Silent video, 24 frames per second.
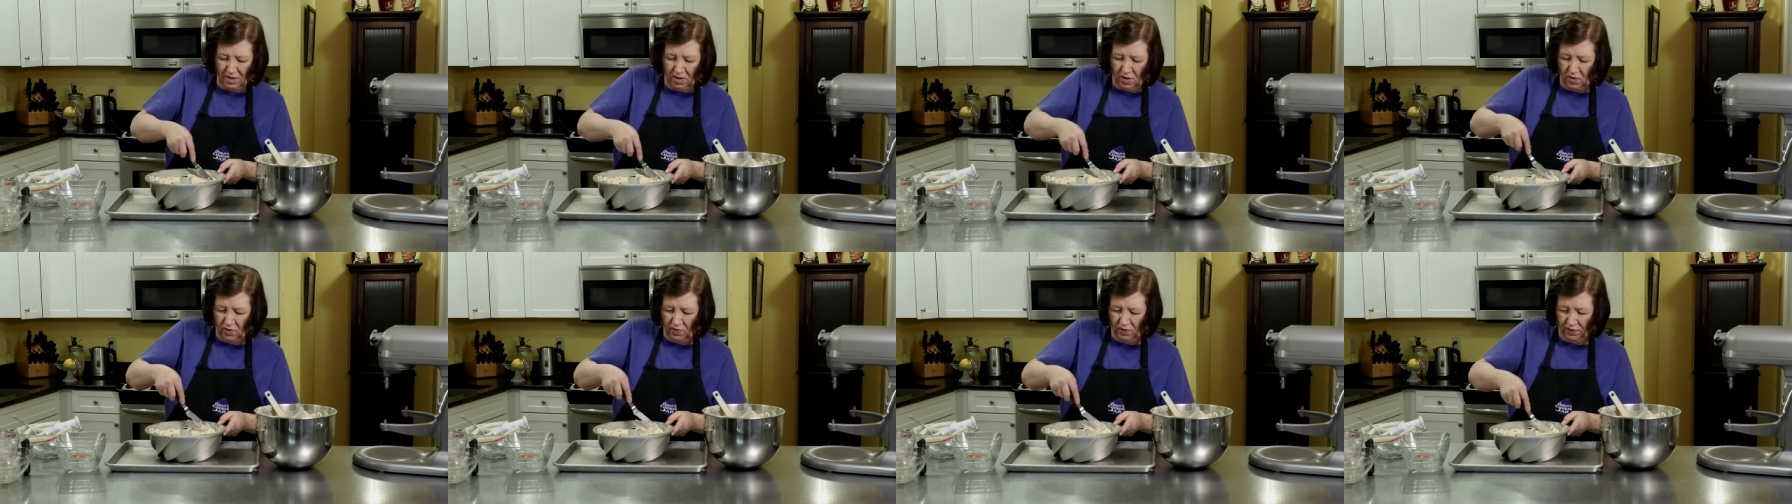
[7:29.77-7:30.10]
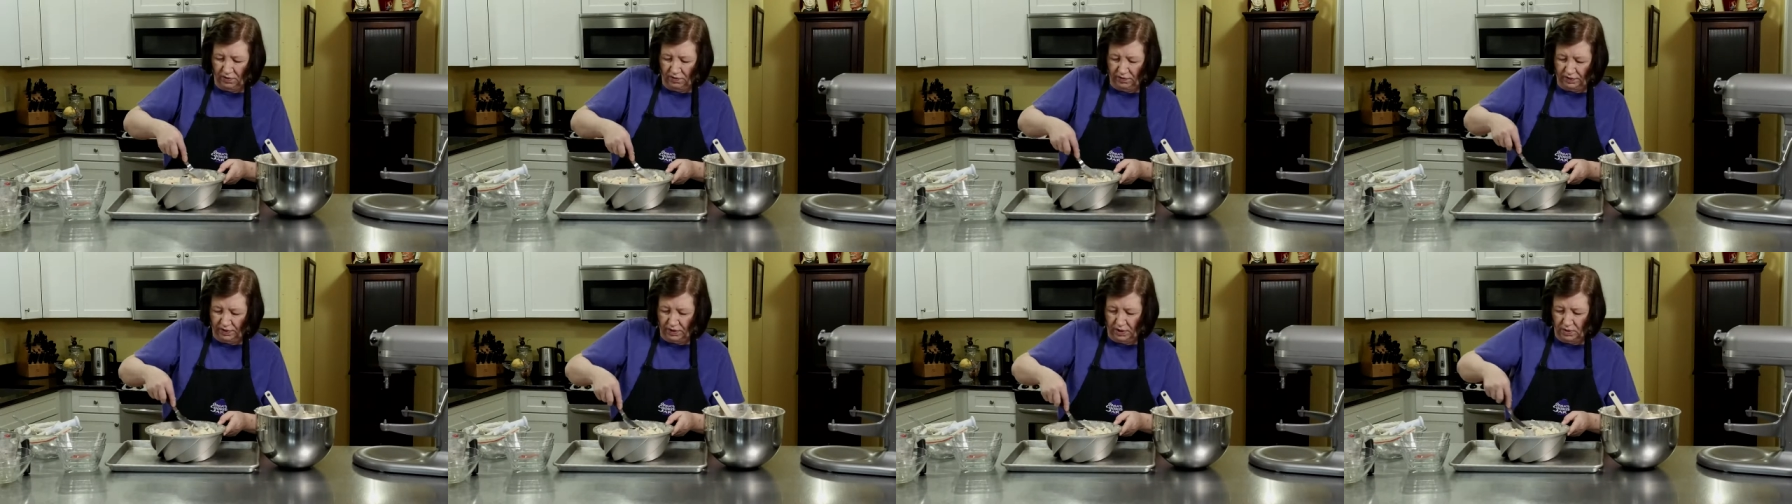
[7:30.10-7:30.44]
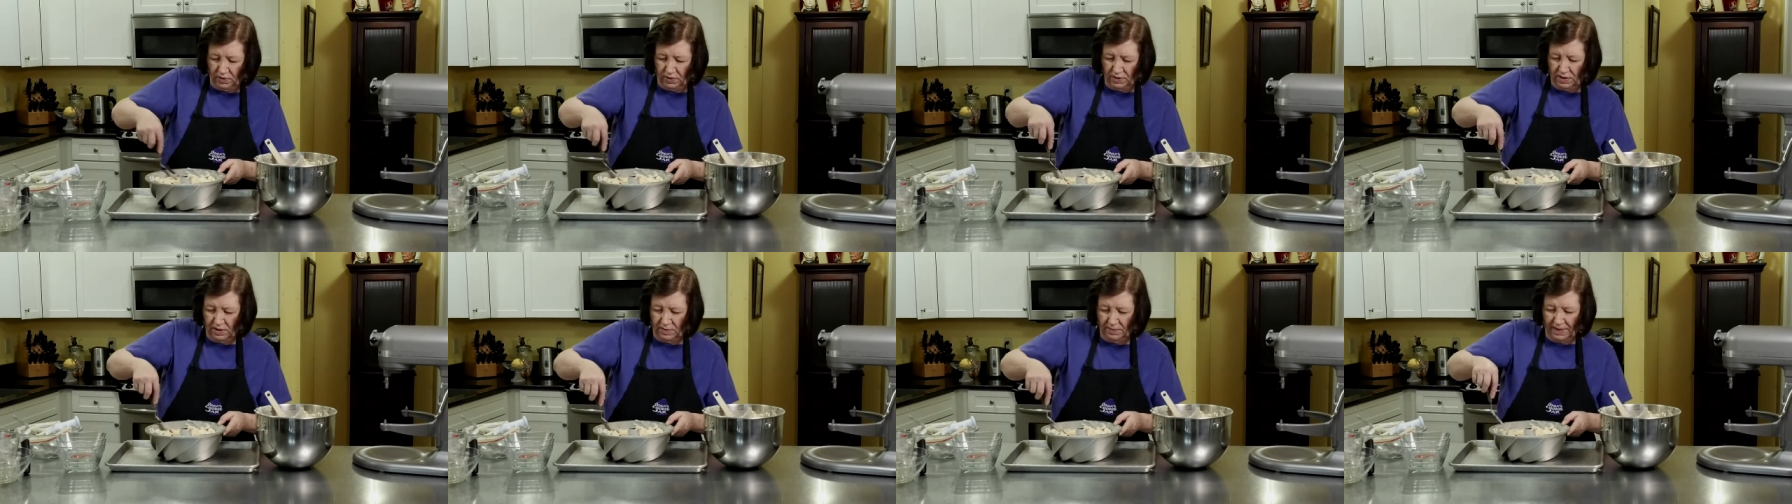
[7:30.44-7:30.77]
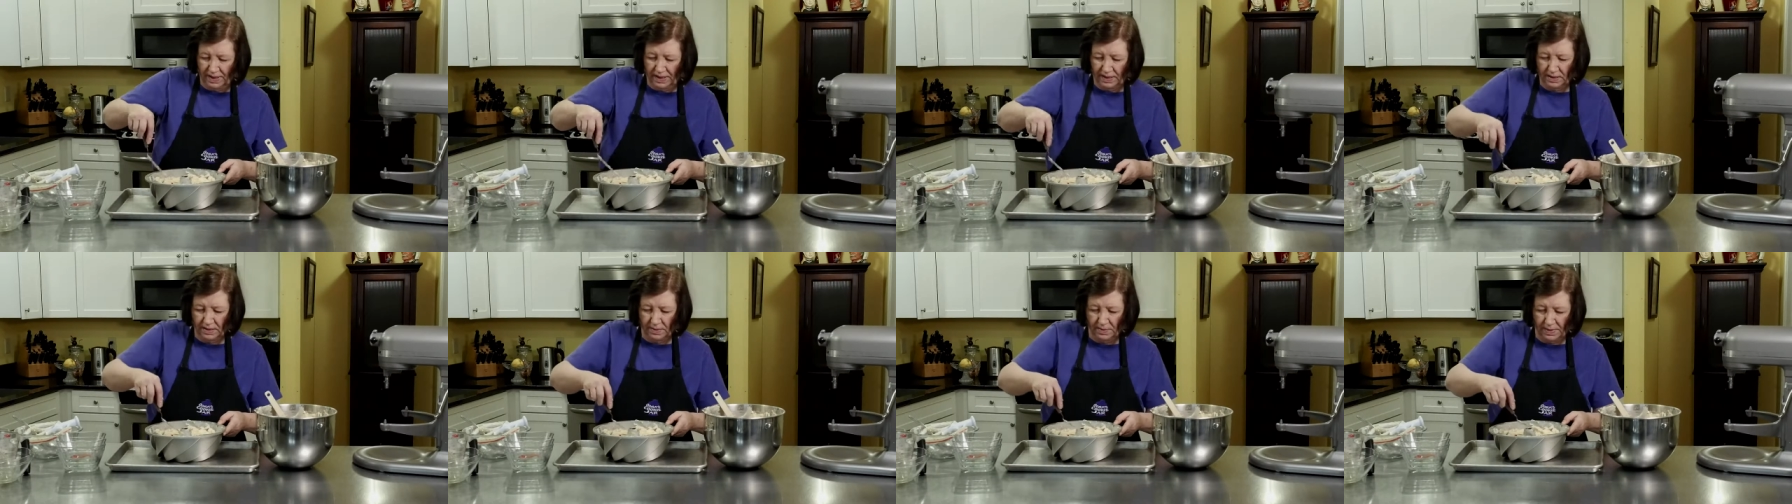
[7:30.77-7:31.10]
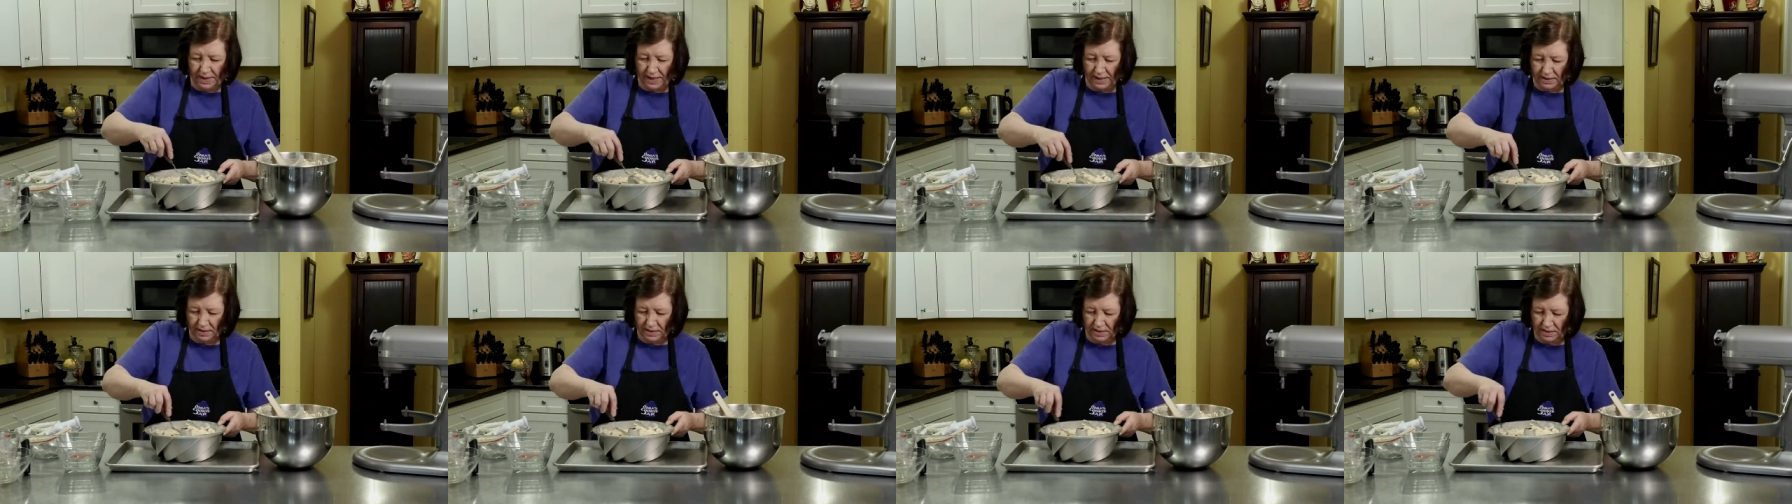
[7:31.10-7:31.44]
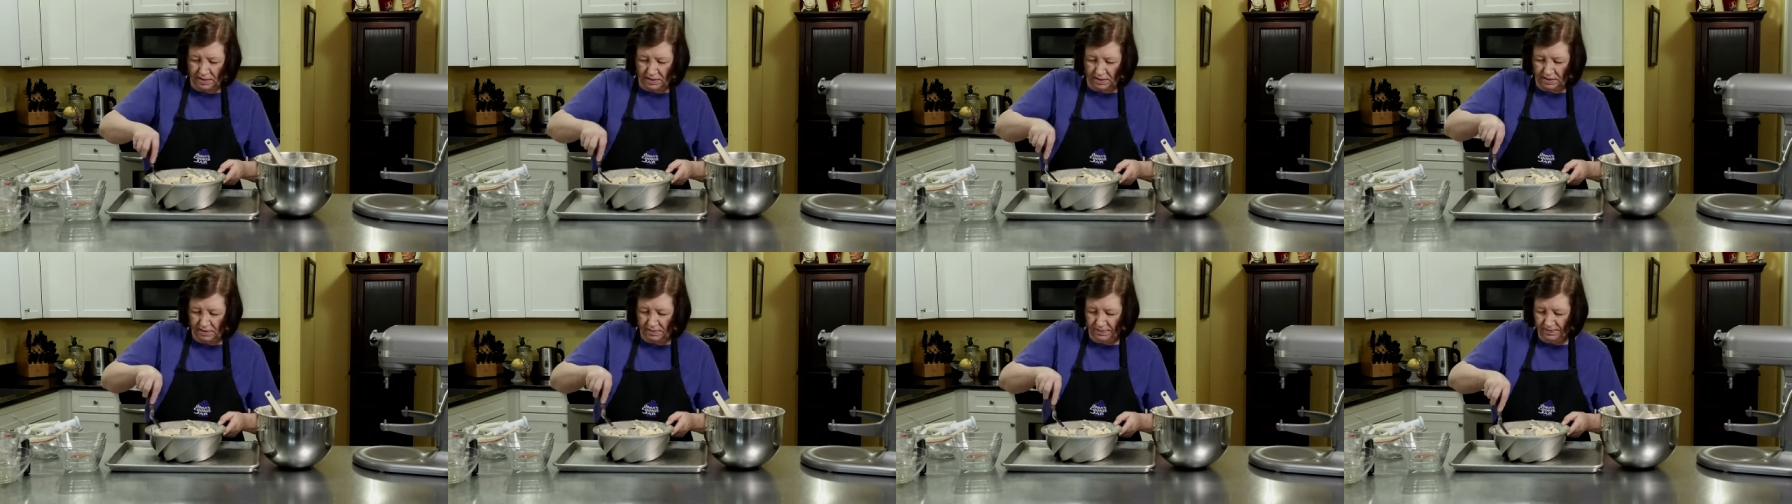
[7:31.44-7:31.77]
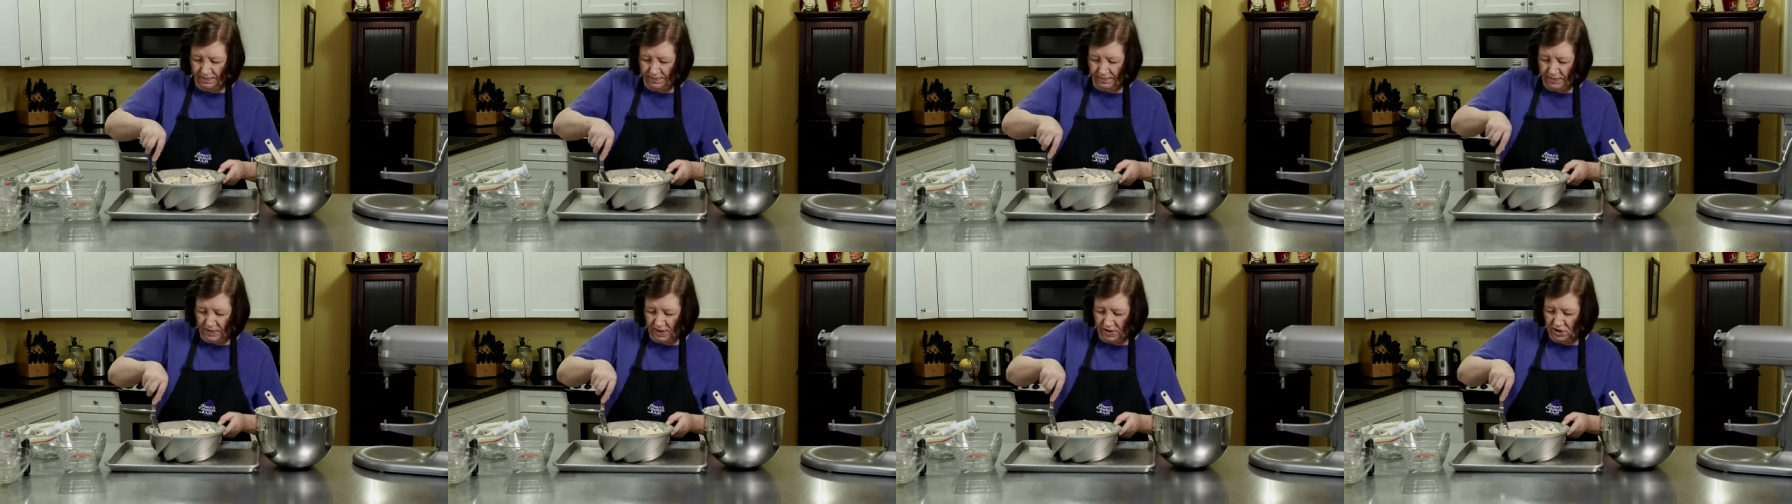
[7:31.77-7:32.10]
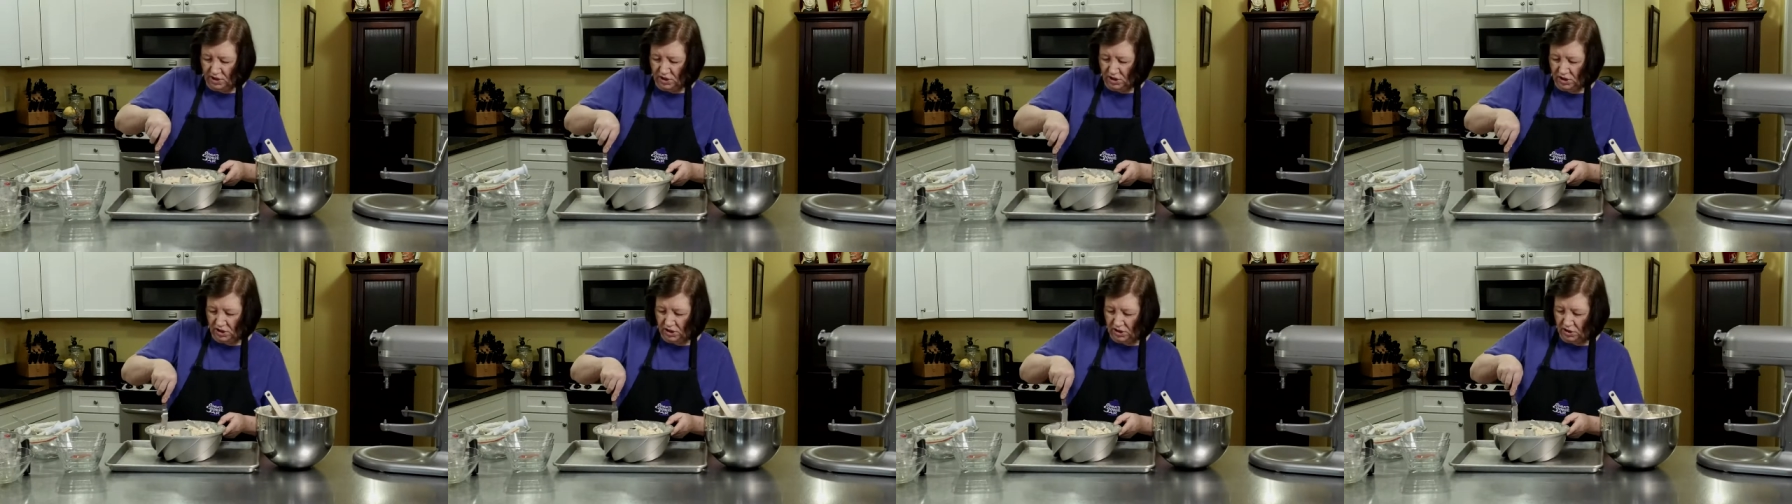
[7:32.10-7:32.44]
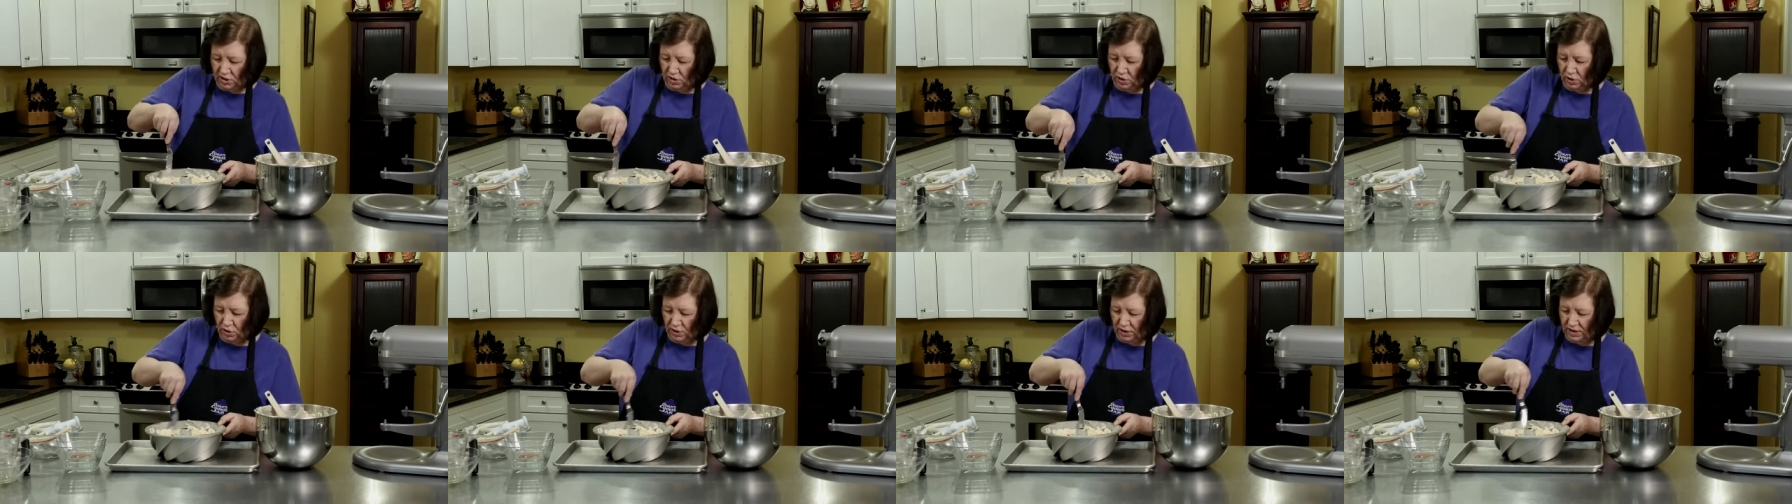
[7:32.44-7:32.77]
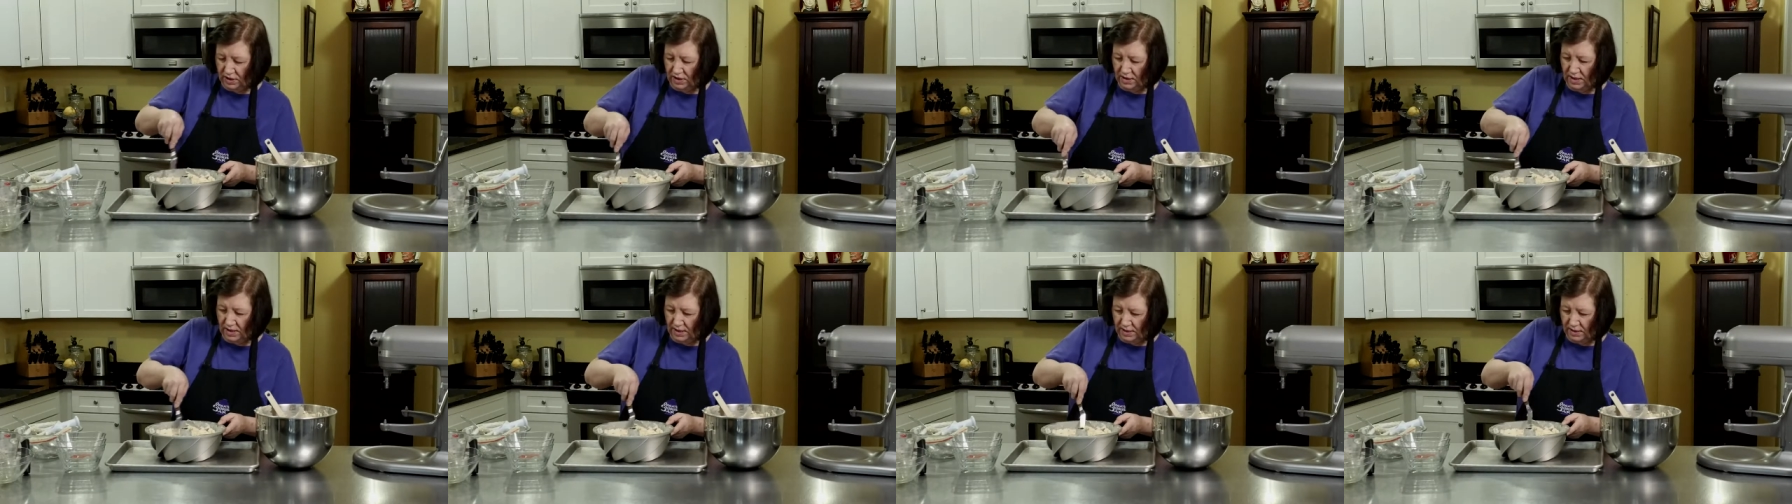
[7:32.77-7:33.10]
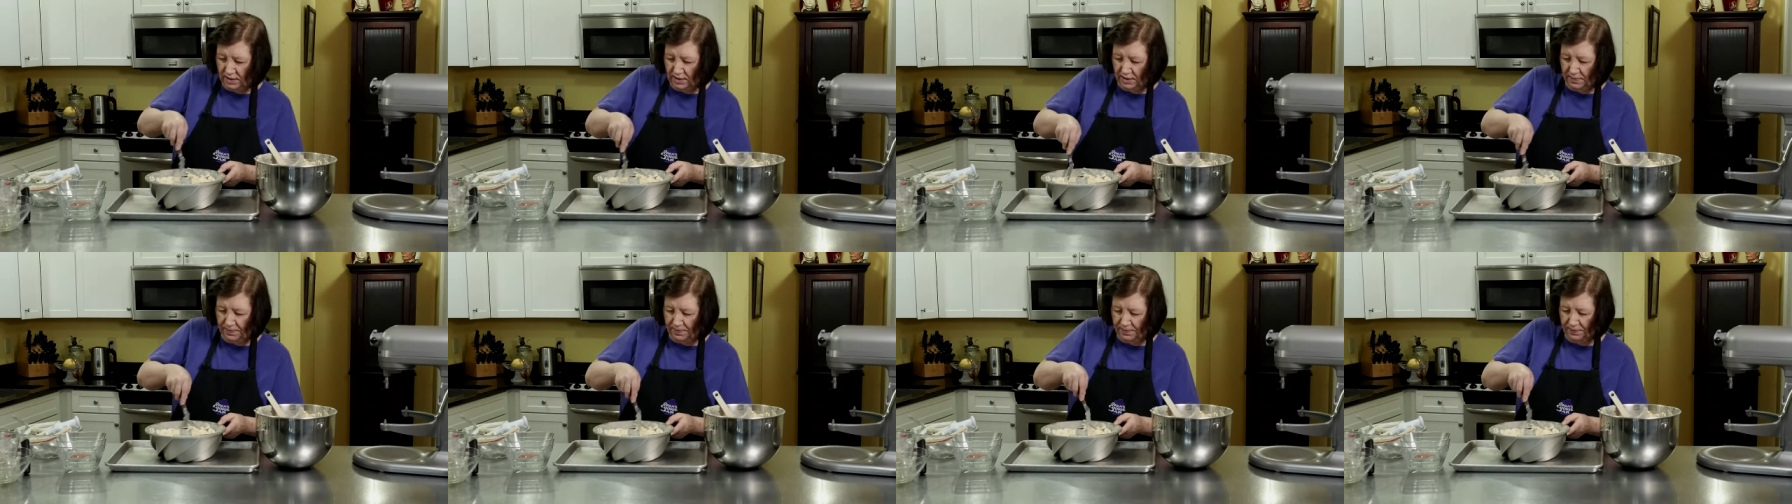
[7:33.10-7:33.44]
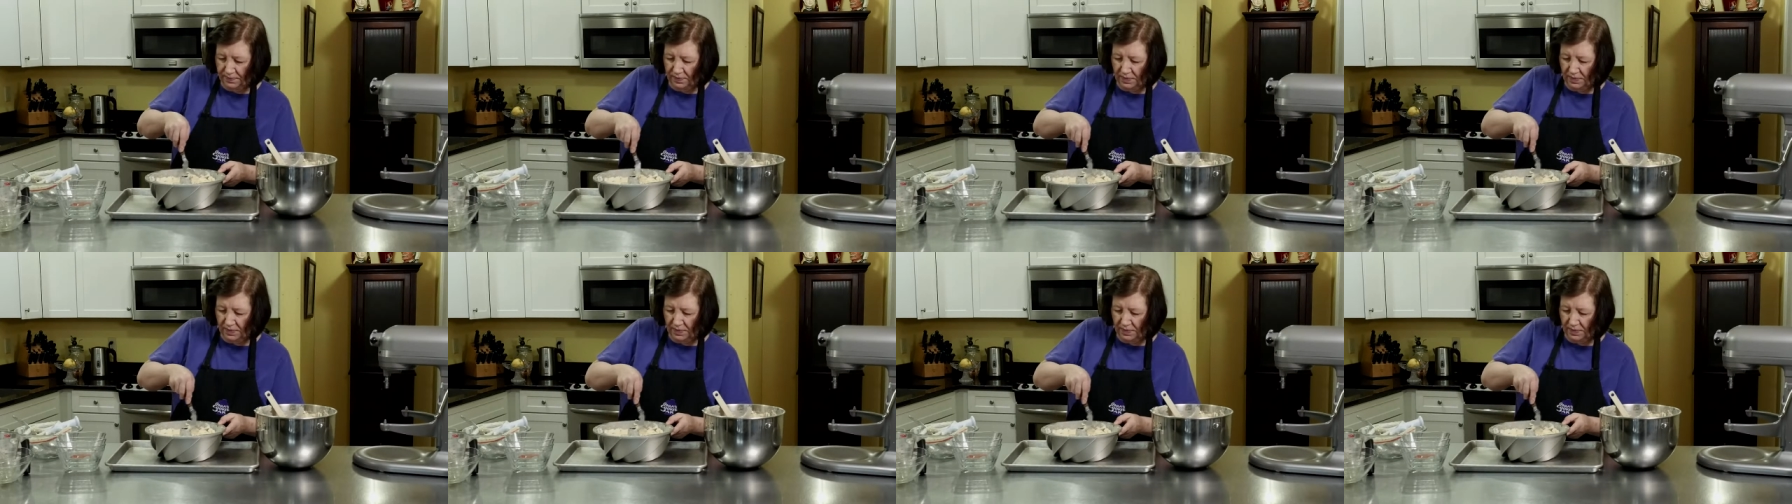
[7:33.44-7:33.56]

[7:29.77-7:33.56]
overflows and makes a mess and it just doesn't look as nice.